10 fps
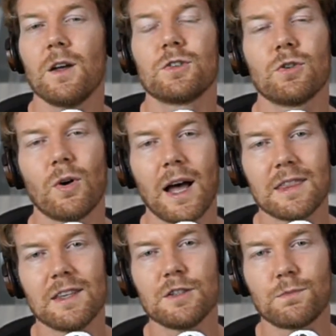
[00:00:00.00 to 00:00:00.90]
So
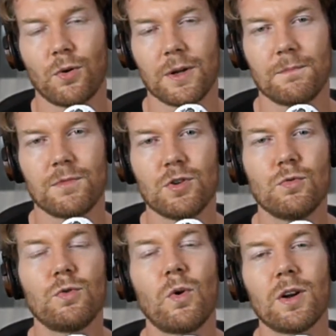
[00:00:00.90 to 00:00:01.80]
at this point, you
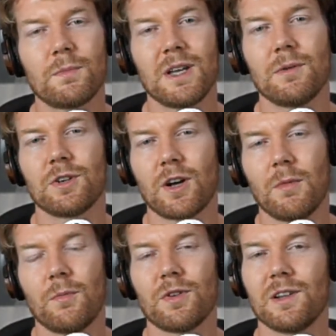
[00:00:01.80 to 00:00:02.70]
would want to be able to come
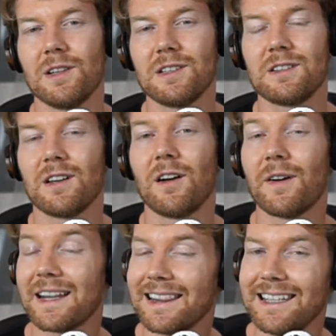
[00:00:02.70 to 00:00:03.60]
up with a list of
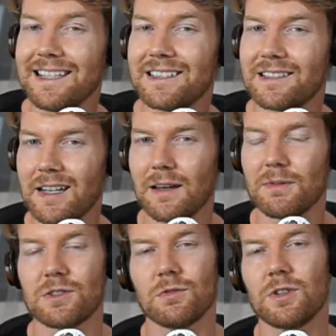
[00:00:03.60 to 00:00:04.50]
at least 10
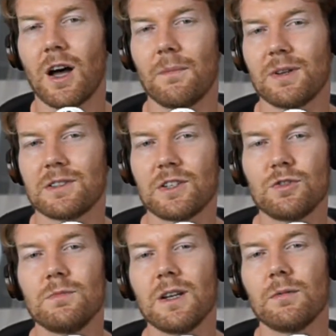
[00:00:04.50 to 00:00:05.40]
episode topics that
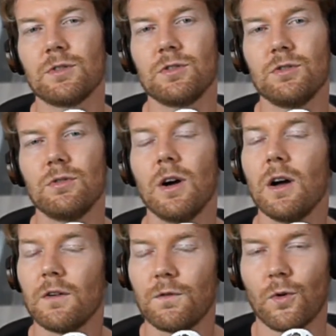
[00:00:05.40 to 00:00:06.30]
you'd be able to do
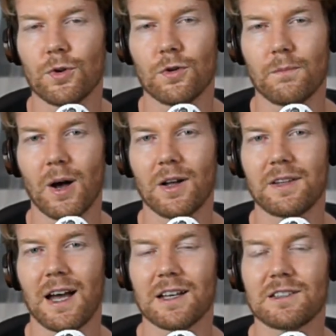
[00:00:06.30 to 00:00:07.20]
for your
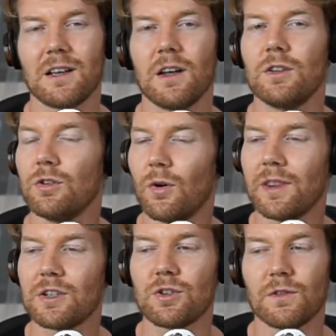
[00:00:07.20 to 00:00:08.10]
podcast, knowing
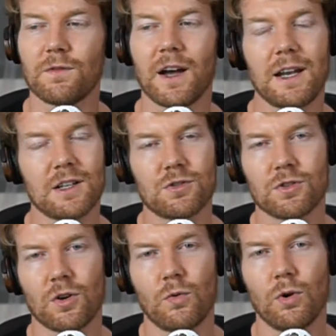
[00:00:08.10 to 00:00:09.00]
that you can find answers
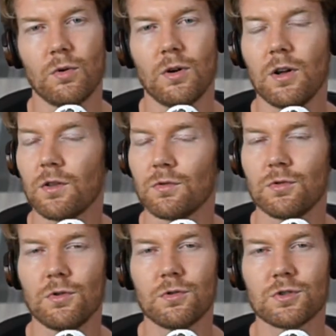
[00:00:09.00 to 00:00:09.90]
on Quora through
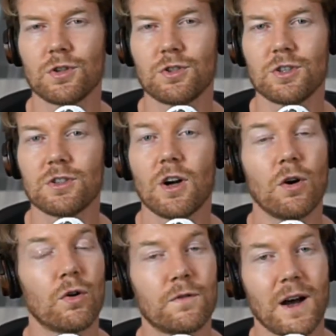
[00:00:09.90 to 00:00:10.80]
Google searches
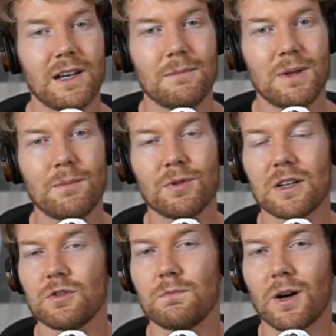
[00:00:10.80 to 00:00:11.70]
or finding people
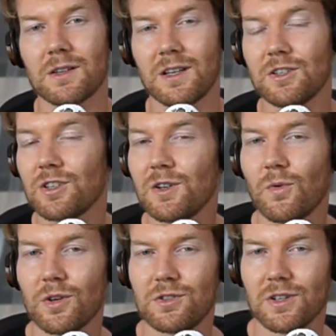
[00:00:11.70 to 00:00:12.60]
that you'd potentially
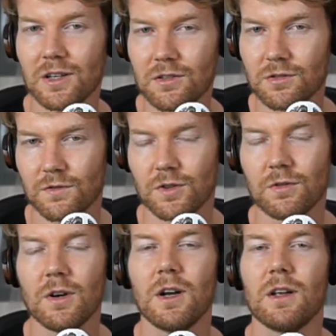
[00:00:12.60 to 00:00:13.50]
want to
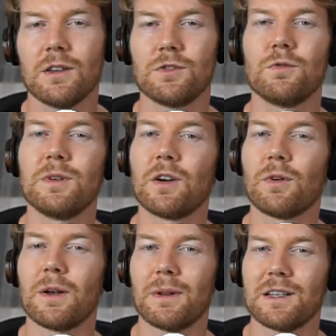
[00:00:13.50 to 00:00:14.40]
interview. This would be a
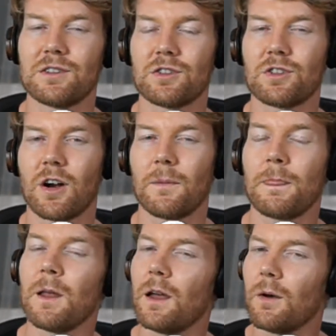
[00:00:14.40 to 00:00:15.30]
great place to start.
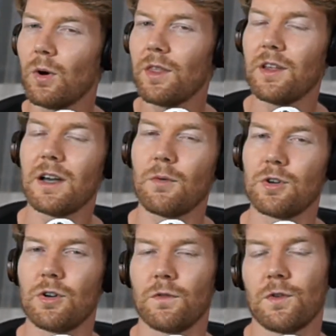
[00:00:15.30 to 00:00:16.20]
And one thing I would
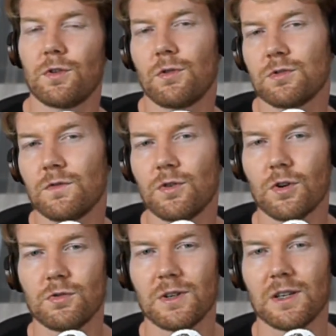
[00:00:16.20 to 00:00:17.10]
note for those of you who
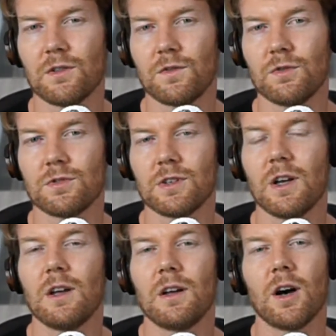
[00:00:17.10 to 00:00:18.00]
are doing interviews,
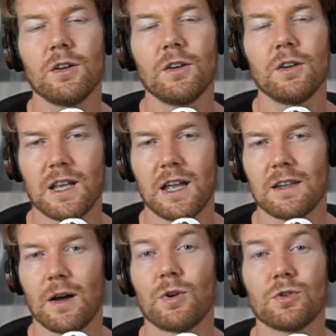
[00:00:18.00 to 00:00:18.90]
understand
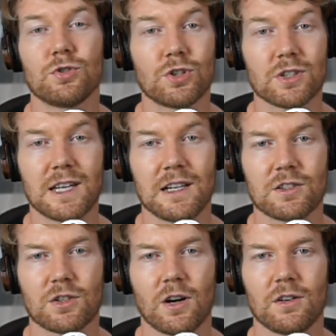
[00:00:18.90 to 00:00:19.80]
that when you're just getting
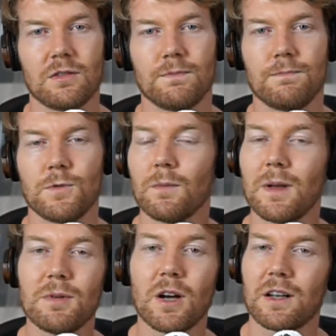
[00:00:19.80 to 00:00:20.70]
started, you're
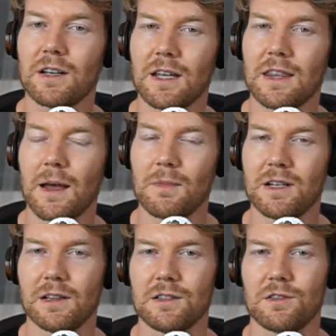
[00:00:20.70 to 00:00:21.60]
maybe not going to get that
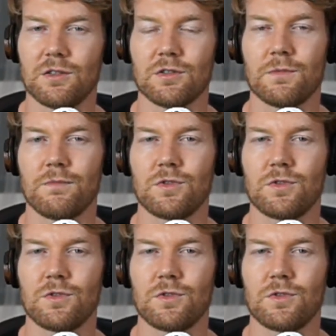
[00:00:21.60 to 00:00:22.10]
many listeners.